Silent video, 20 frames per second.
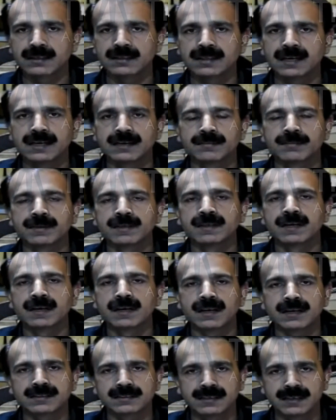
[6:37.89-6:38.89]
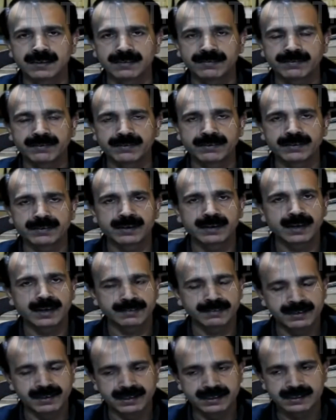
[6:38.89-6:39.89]
That means the collection of
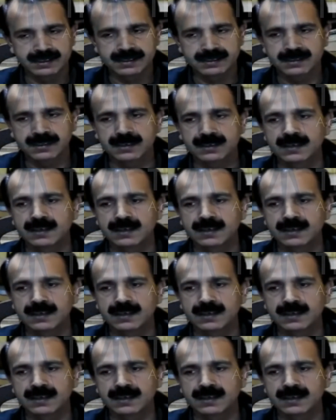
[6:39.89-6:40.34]
evidence.